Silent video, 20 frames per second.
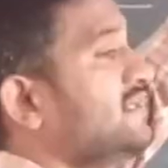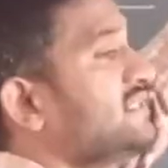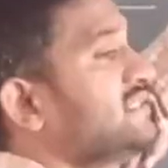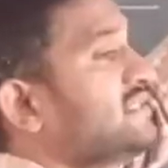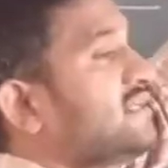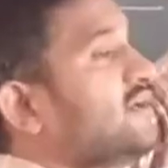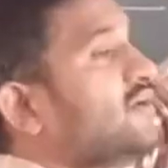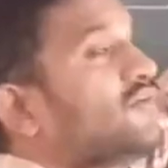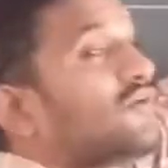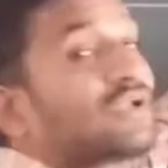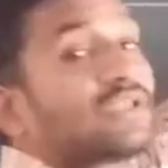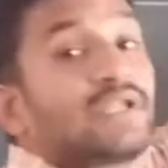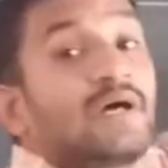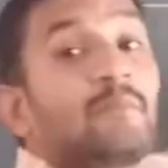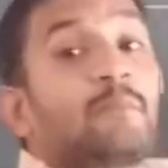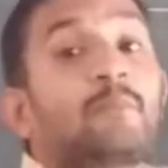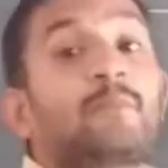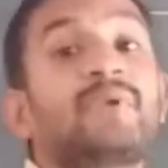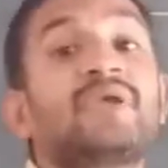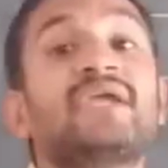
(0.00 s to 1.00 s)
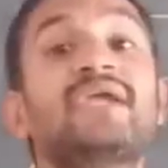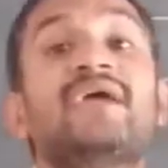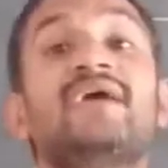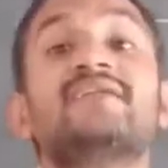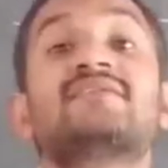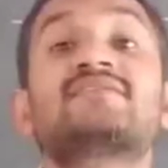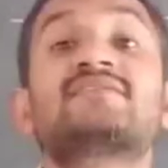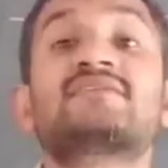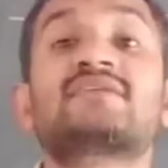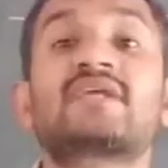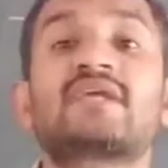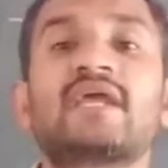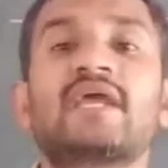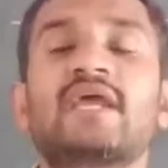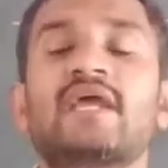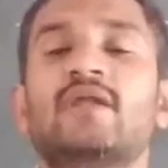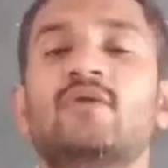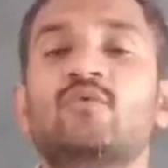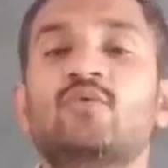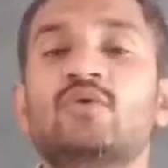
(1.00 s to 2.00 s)
discovered the pH
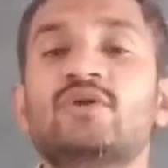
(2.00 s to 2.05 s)
scale.